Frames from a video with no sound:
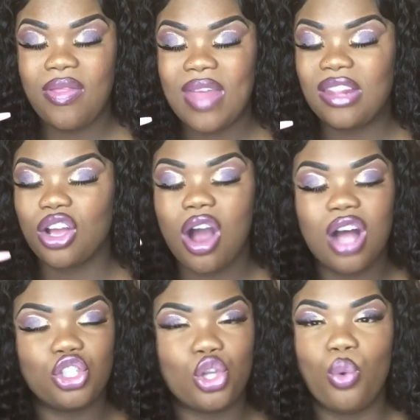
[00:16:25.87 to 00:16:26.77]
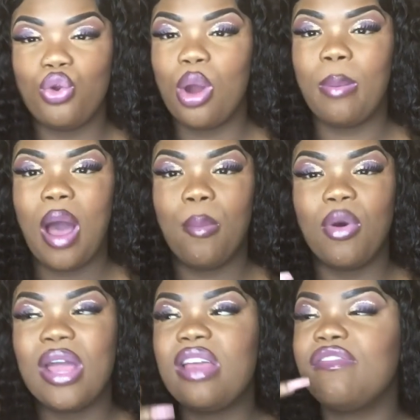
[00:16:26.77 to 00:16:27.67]
that the guards don't know about,
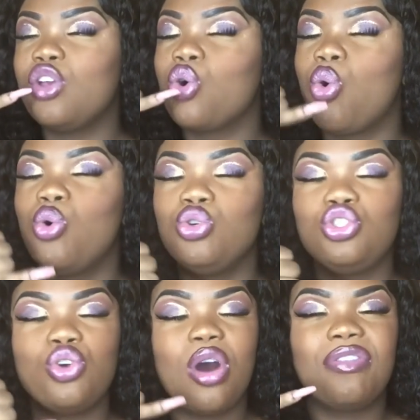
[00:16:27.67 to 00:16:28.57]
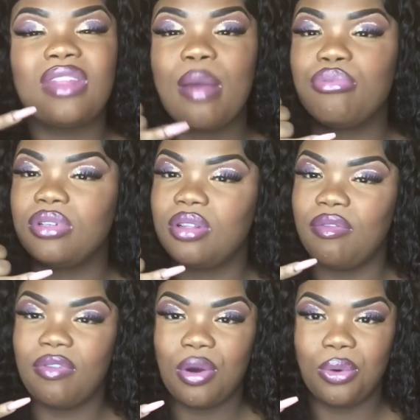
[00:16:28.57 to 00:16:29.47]
but if he calls you off that prison
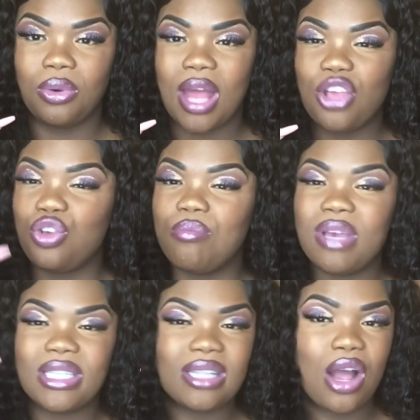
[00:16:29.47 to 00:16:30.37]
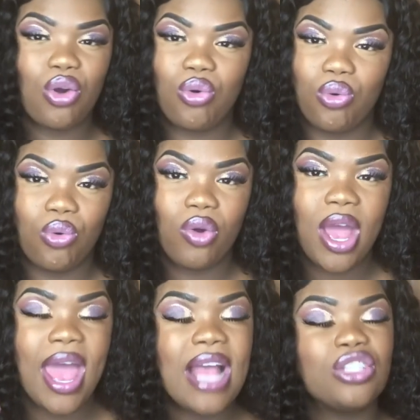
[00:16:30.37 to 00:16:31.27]
phone and you miss that call,
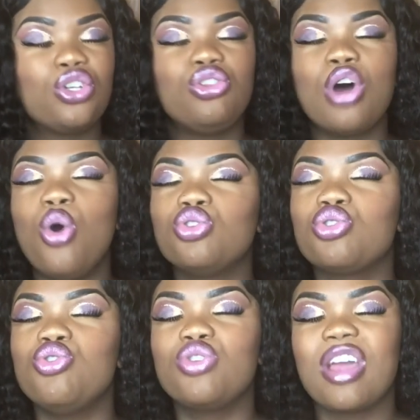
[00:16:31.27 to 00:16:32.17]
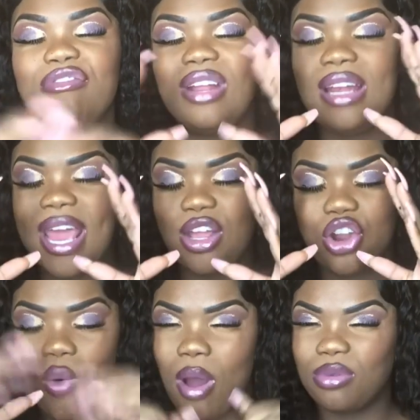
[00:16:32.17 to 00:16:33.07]
to those who can relate
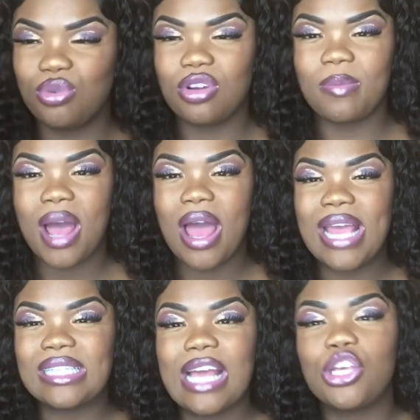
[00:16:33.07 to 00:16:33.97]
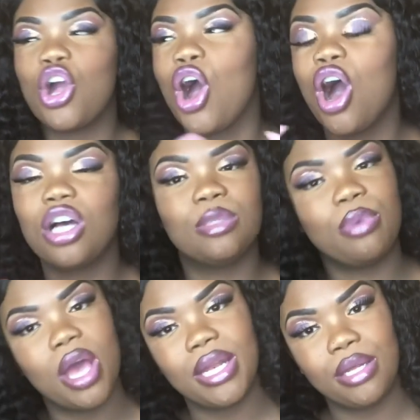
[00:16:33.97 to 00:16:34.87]
know what I'm talking about. It's like your heart is
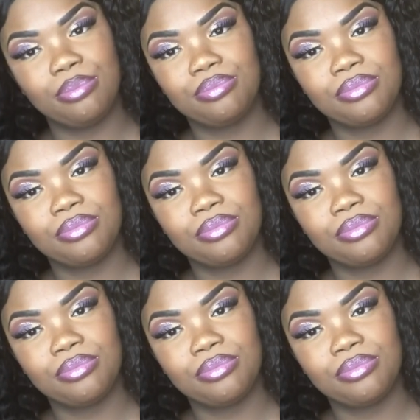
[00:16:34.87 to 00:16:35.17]
burning.